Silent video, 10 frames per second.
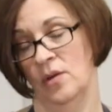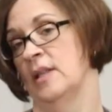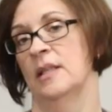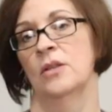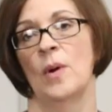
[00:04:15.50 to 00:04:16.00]
So
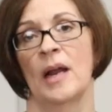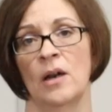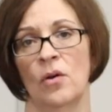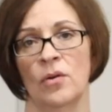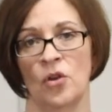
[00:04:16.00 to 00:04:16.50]
this is
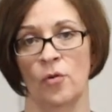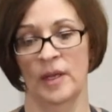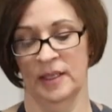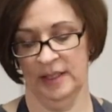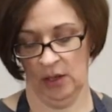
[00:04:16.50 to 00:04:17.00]
oregano,
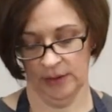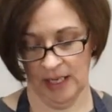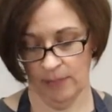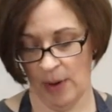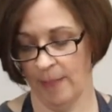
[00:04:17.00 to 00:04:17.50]
cumin, salt,
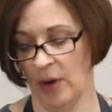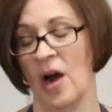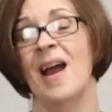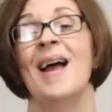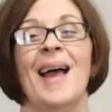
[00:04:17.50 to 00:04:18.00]
and
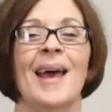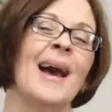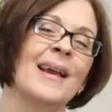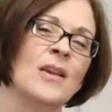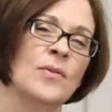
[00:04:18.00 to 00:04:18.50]
pepper. And
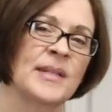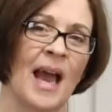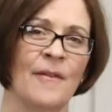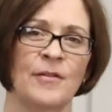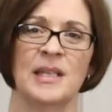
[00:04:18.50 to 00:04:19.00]
I used
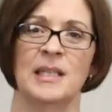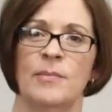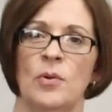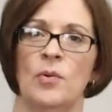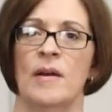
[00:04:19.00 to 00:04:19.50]
half a
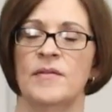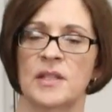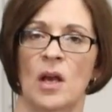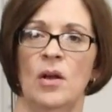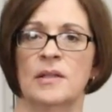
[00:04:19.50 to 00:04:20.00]
teaspoon of
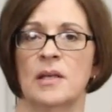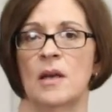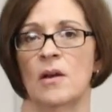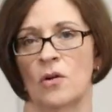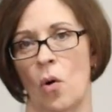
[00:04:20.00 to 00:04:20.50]
salt,
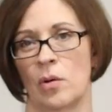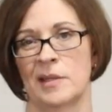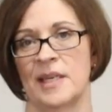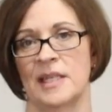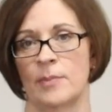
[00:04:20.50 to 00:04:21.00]

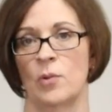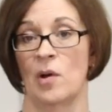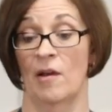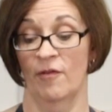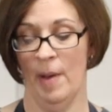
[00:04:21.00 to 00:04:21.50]
quarter
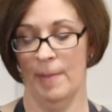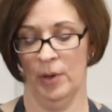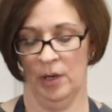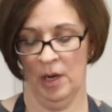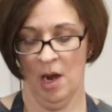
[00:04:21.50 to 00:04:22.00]
teaspoon of
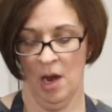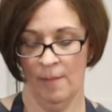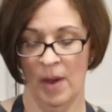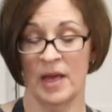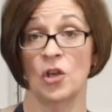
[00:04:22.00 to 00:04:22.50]
pepper,
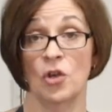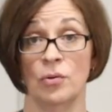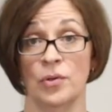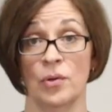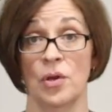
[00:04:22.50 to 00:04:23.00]
but
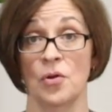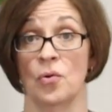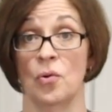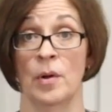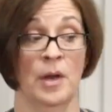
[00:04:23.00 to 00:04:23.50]
you do
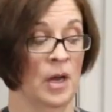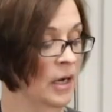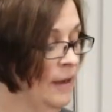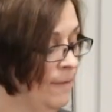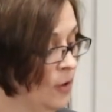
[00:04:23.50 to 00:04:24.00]
you.
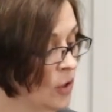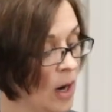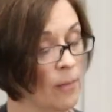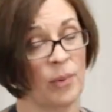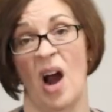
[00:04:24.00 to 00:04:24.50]
If
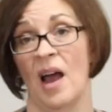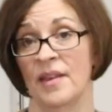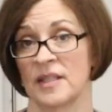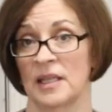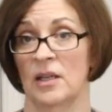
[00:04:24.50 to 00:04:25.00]
your
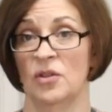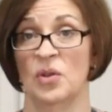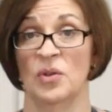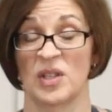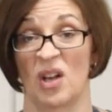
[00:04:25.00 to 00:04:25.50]
broth is a little
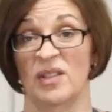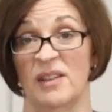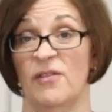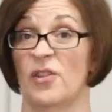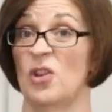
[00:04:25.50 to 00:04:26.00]
too
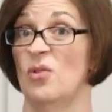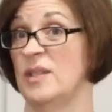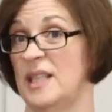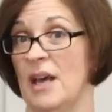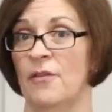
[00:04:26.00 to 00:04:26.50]
salty for you,
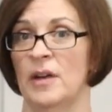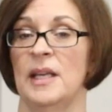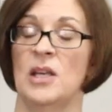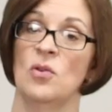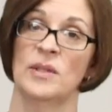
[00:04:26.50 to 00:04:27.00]

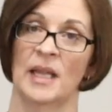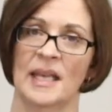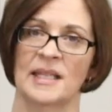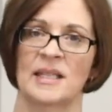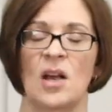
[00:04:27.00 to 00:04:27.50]
definitely use
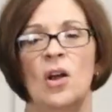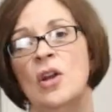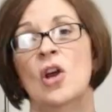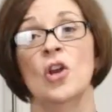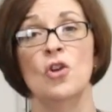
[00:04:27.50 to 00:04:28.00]
less
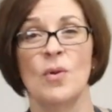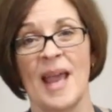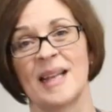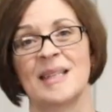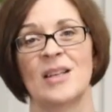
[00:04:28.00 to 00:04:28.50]
salt. You
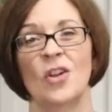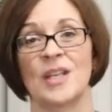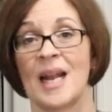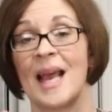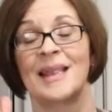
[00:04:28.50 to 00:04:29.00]
can
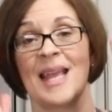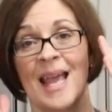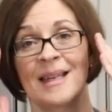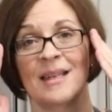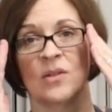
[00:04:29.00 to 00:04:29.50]
salt it at the
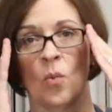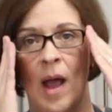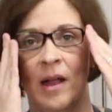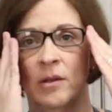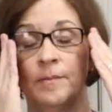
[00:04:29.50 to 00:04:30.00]
end as
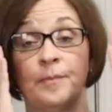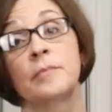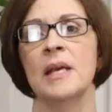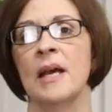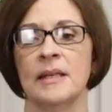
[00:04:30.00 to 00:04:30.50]
well.
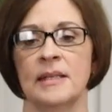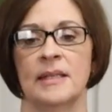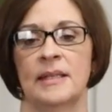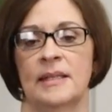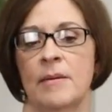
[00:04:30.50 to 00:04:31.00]
Because
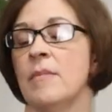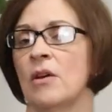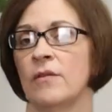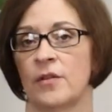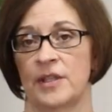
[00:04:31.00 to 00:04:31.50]
this is a
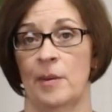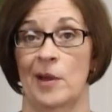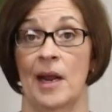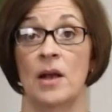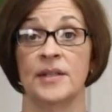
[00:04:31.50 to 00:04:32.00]
meal for
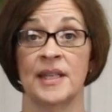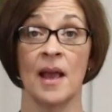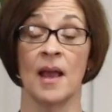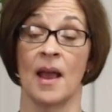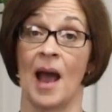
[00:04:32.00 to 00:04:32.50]
someone else,
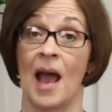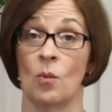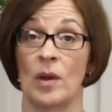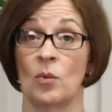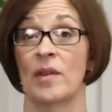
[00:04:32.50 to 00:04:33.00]
I
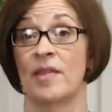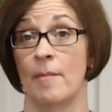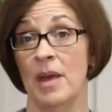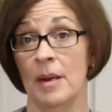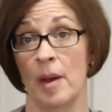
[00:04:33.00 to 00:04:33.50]
went with the
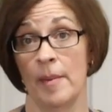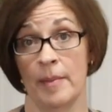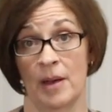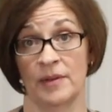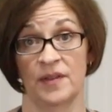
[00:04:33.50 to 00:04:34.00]
minimum
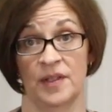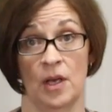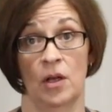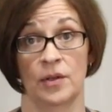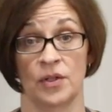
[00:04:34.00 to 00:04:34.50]
amount of
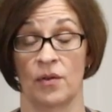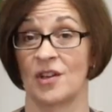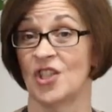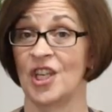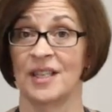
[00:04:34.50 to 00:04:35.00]
salt so
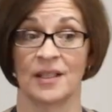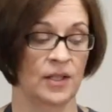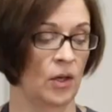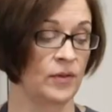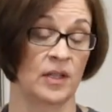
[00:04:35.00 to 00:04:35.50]
that she could
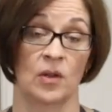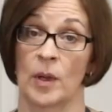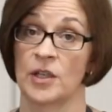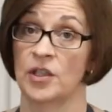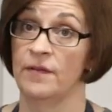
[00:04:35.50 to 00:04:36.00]
salt it the
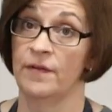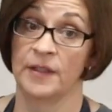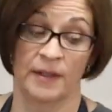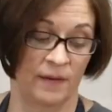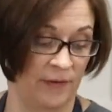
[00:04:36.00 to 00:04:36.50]
way she
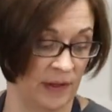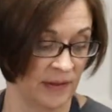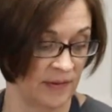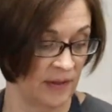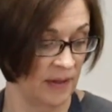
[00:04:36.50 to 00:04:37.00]

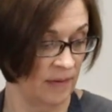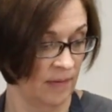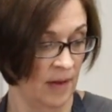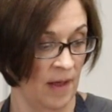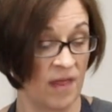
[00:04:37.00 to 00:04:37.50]
feels
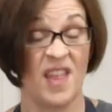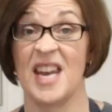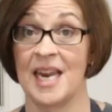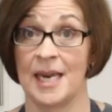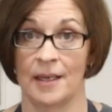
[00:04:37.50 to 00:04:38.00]
the
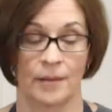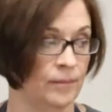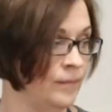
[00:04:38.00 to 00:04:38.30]
need.